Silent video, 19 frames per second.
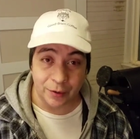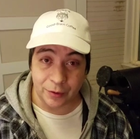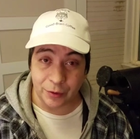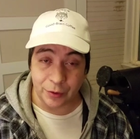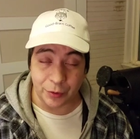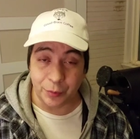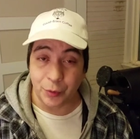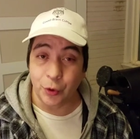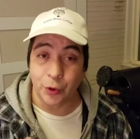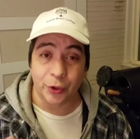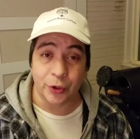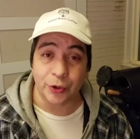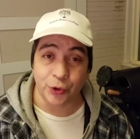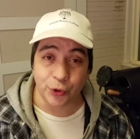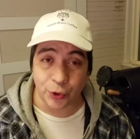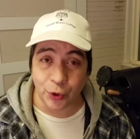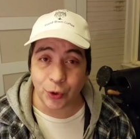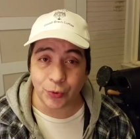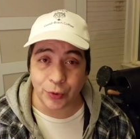the more
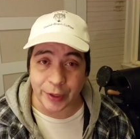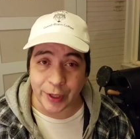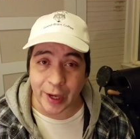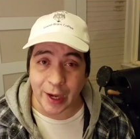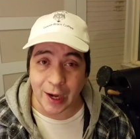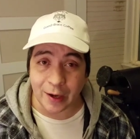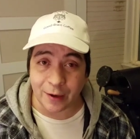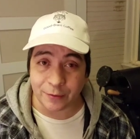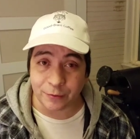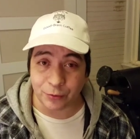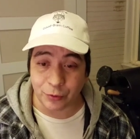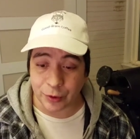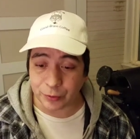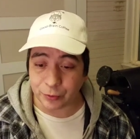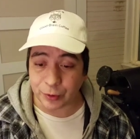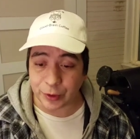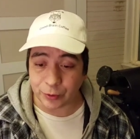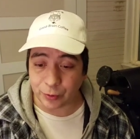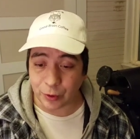control we have
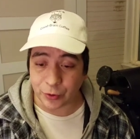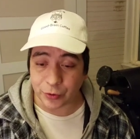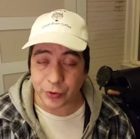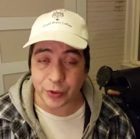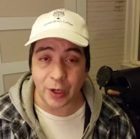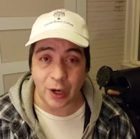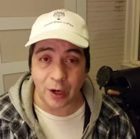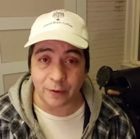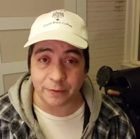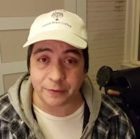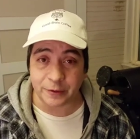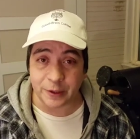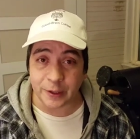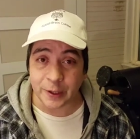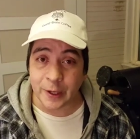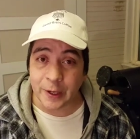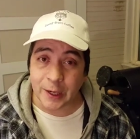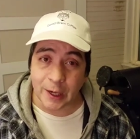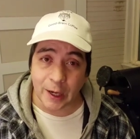when we roast
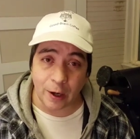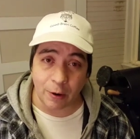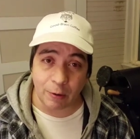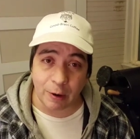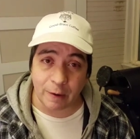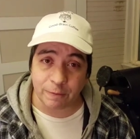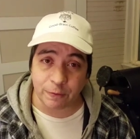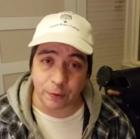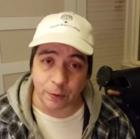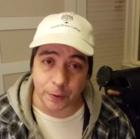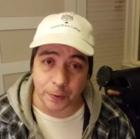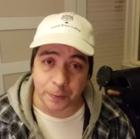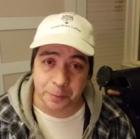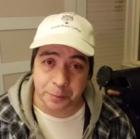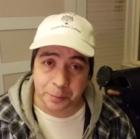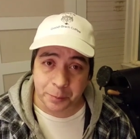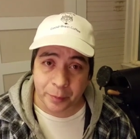coffee. However,